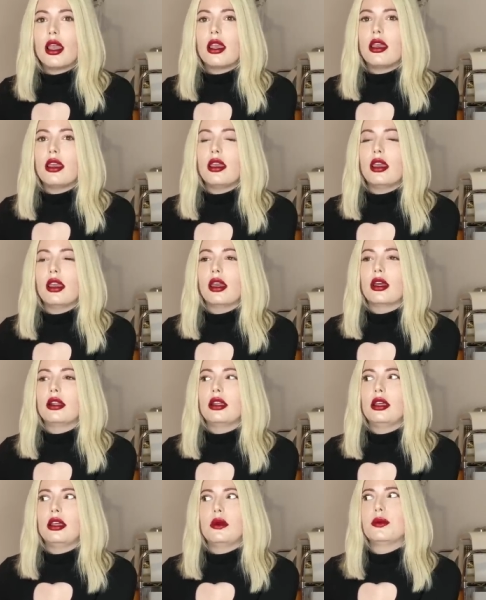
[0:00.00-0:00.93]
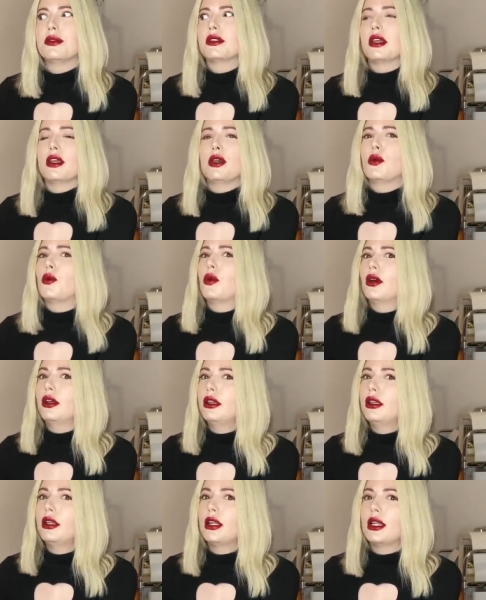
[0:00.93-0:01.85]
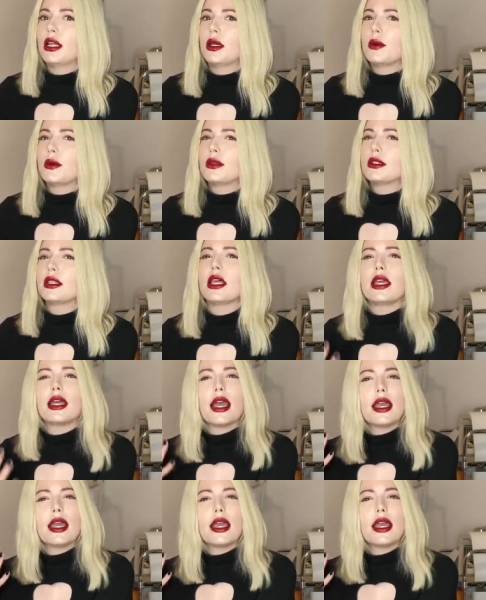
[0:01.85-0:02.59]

And he was like, What? And I was like,